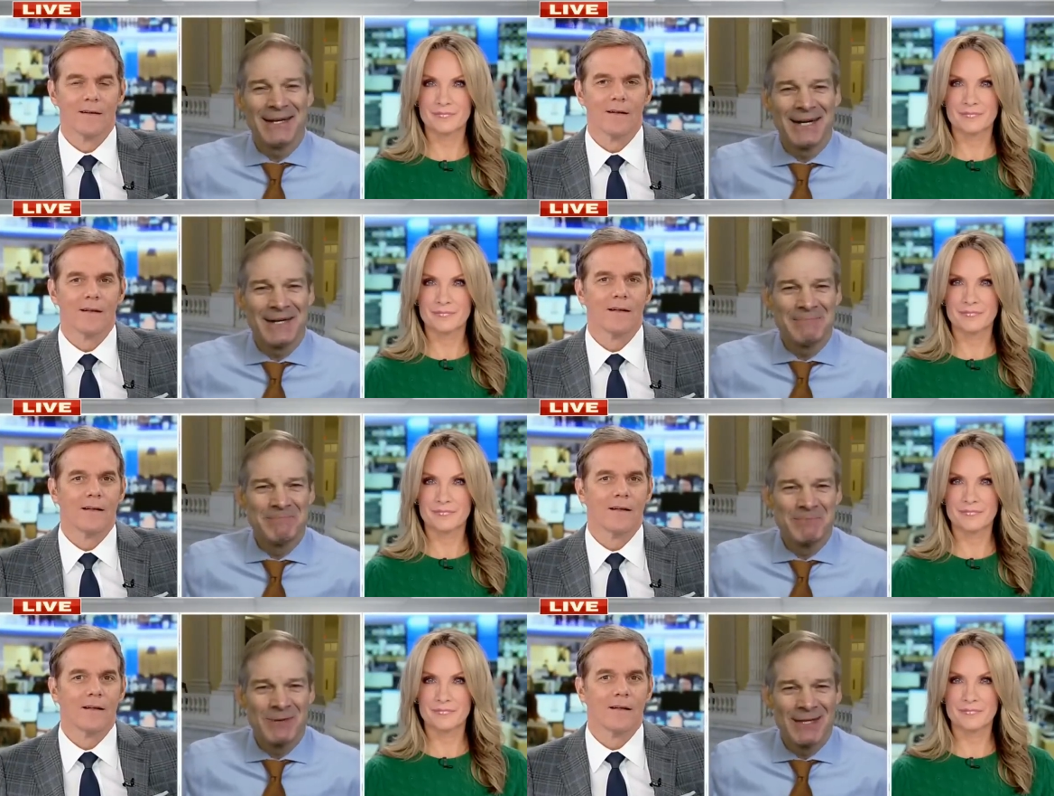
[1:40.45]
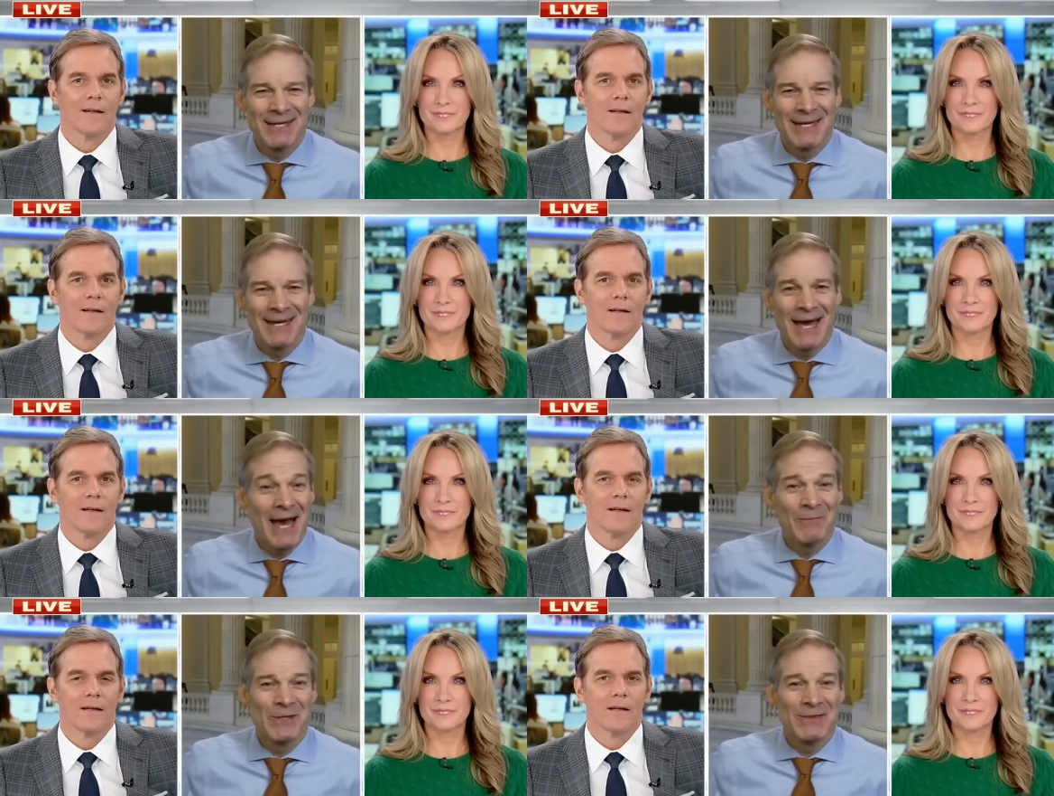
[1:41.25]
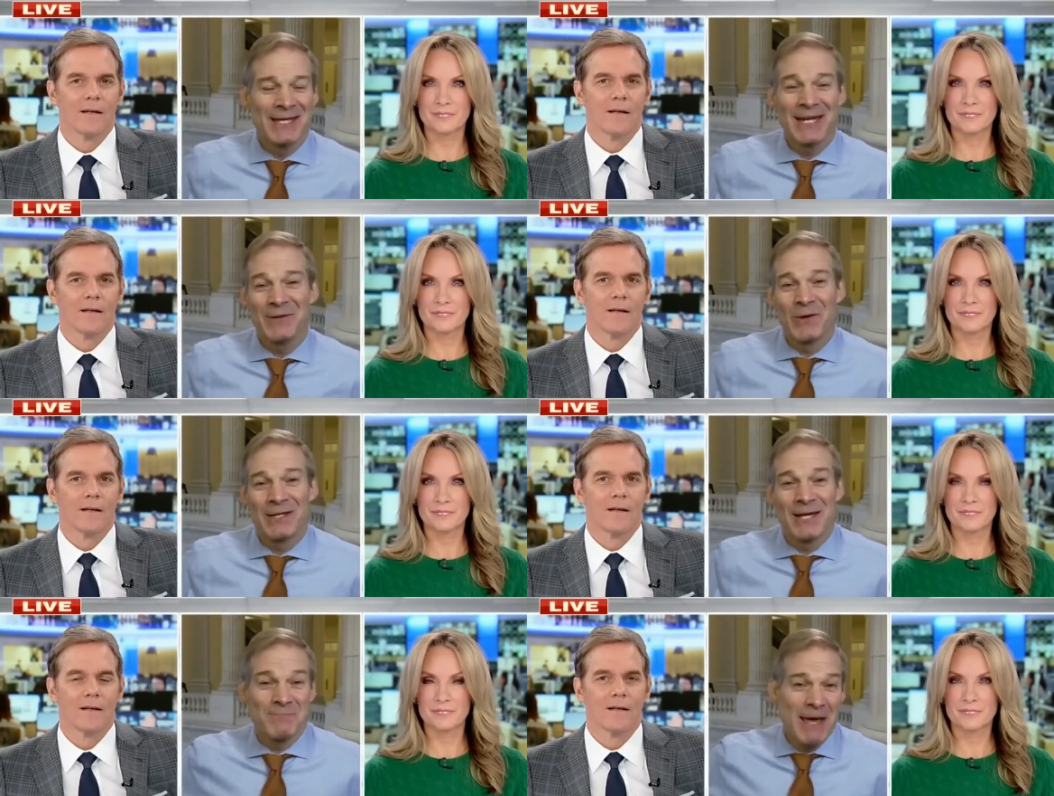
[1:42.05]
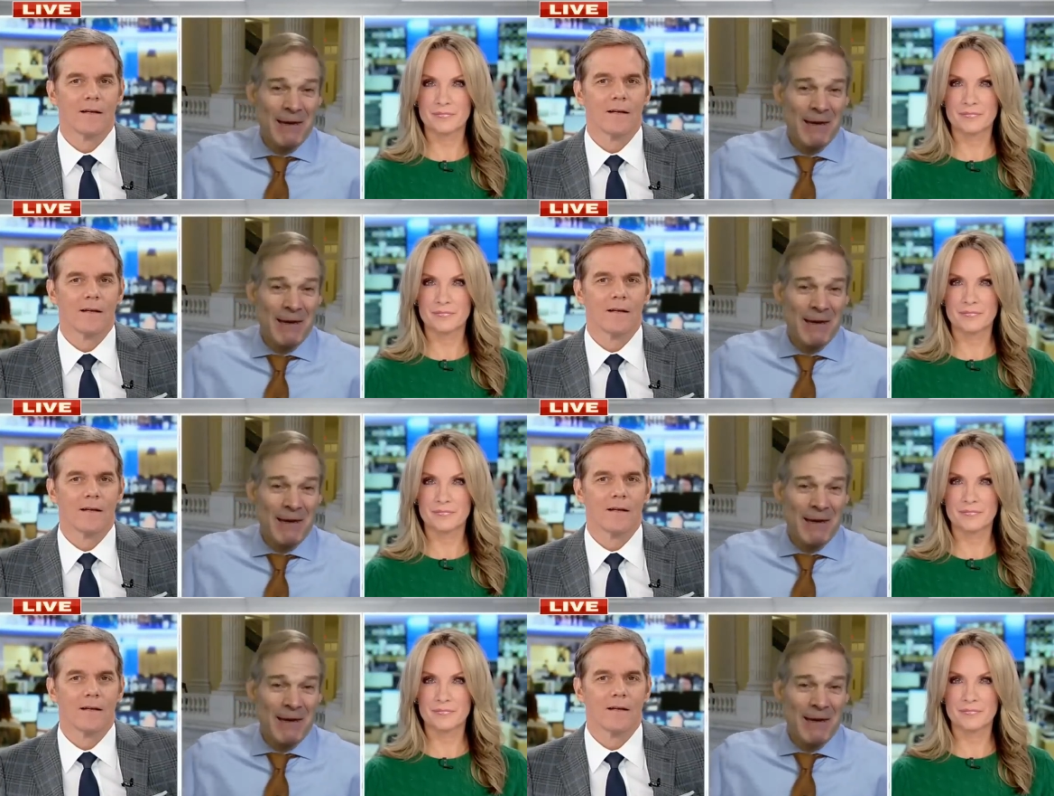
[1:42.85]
Speaker 1: Um, I, I, wouldn't think anyone does.